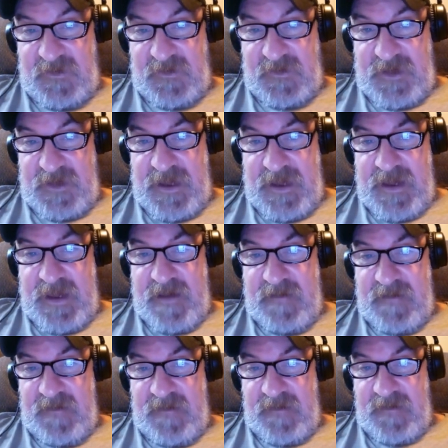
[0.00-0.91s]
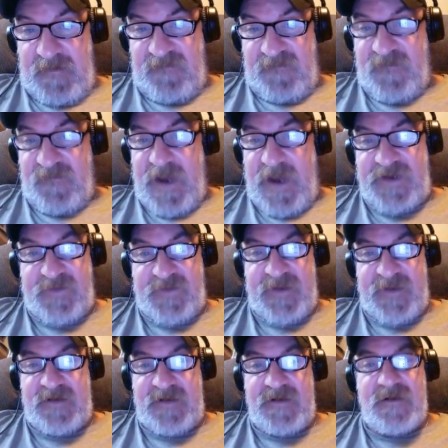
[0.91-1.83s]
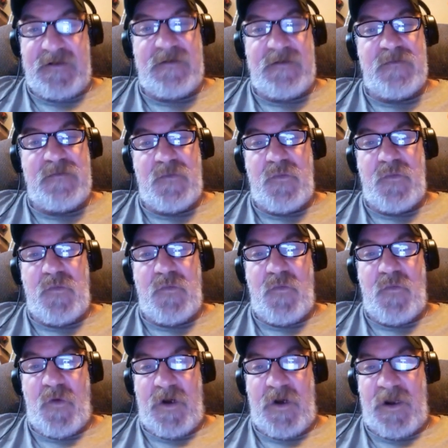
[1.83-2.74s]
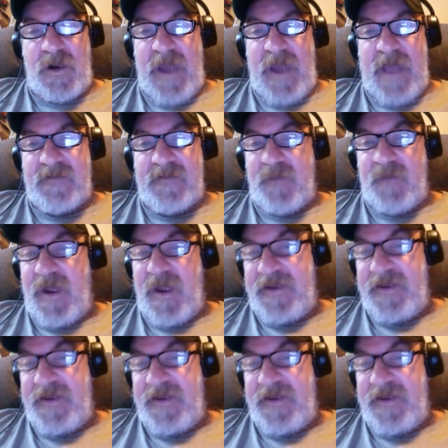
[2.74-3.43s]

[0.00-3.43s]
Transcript: uh, freshmen weren't allowed to play,